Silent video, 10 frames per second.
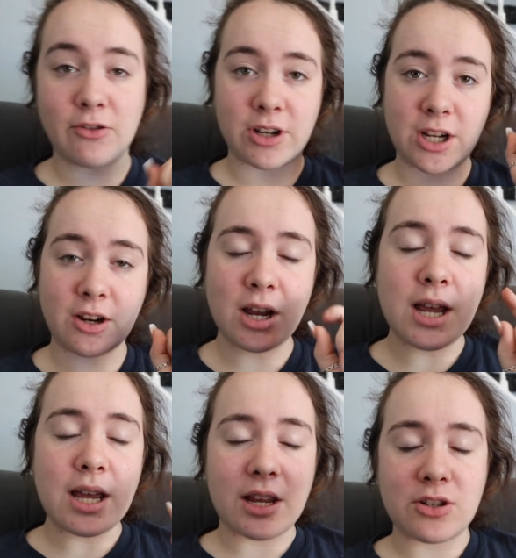over here
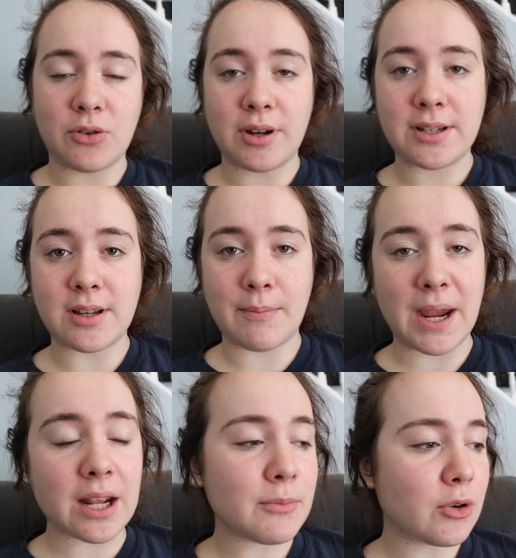enjoying some
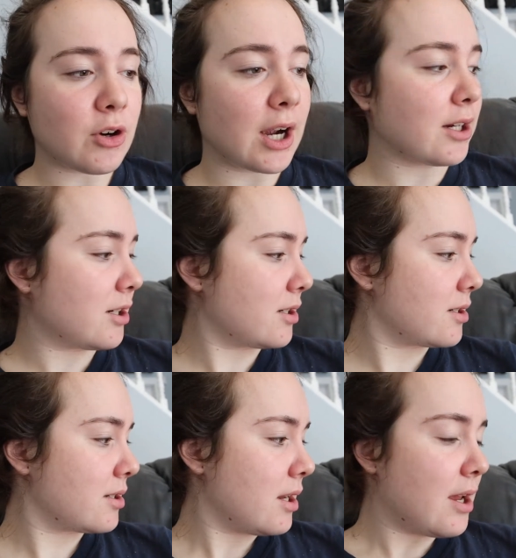animal
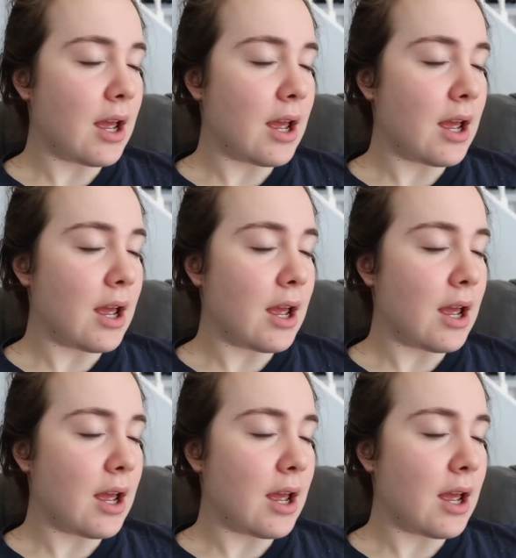crackers.